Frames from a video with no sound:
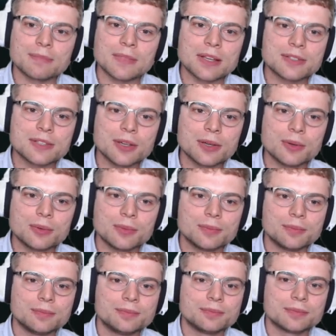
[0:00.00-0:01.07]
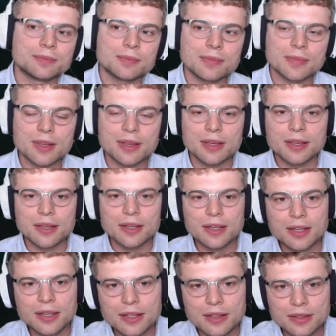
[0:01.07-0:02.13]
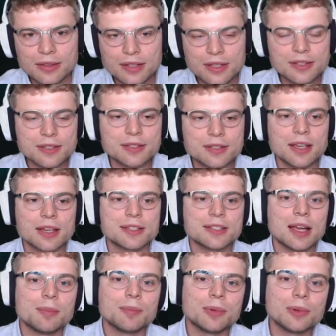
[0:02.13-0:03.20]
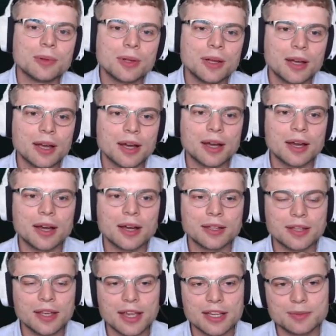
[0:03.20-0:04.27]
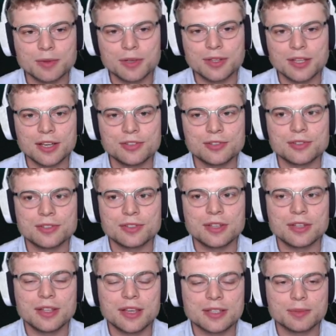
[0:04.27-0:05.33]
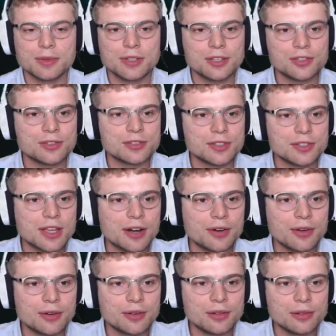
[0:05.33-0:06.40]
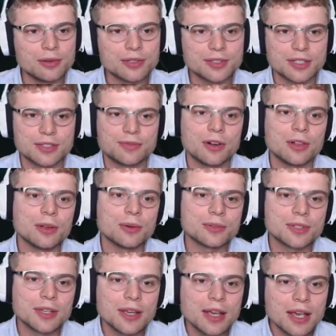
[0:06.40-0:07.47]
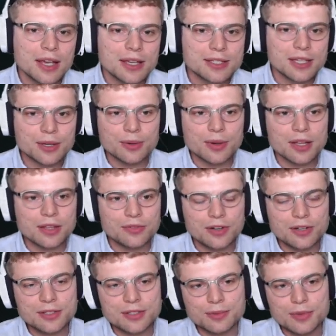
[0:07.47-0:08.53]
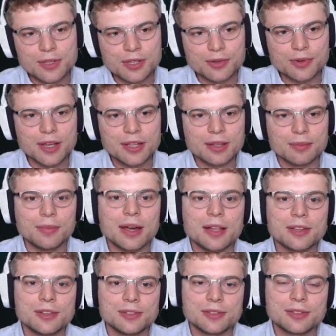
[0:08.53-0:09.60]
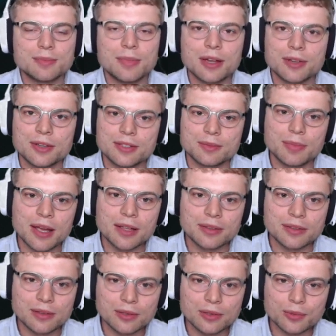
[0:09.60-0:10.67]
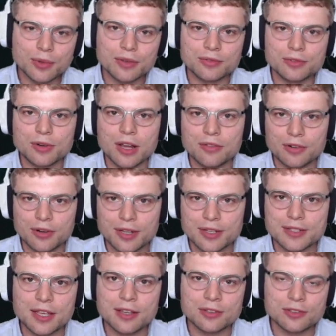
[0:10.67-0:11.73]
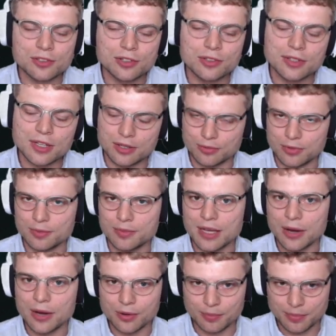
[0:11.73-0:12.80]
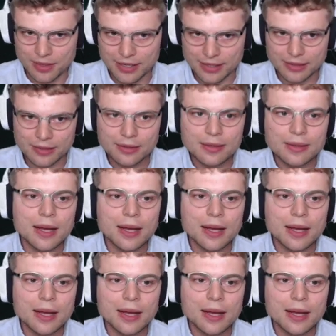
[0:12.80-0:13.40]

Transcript: So in this example, the exploitation scenario looks as follows. So at first, we create a malicious macOS bundle with driver extension that will be our plugin.